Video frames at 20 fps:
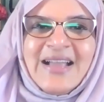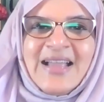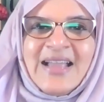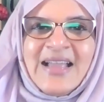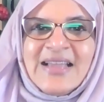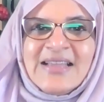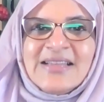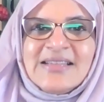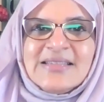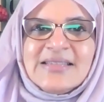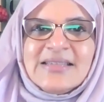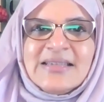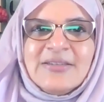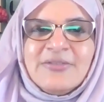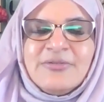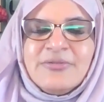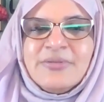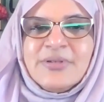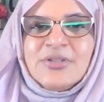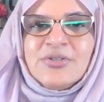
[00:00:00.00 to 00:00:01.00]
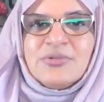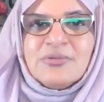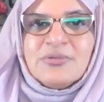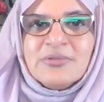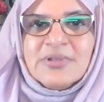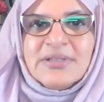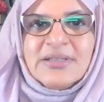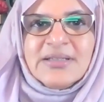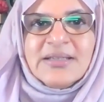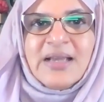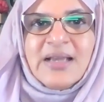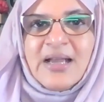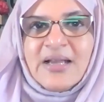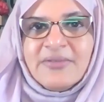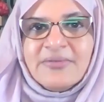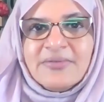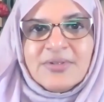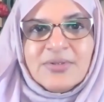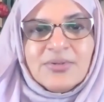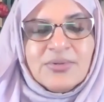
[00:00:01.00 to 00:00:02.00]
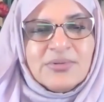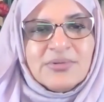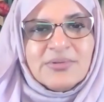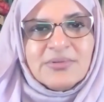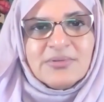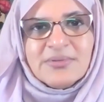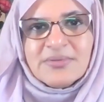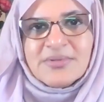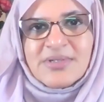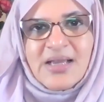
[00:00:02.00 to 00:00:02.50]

And if we truly have no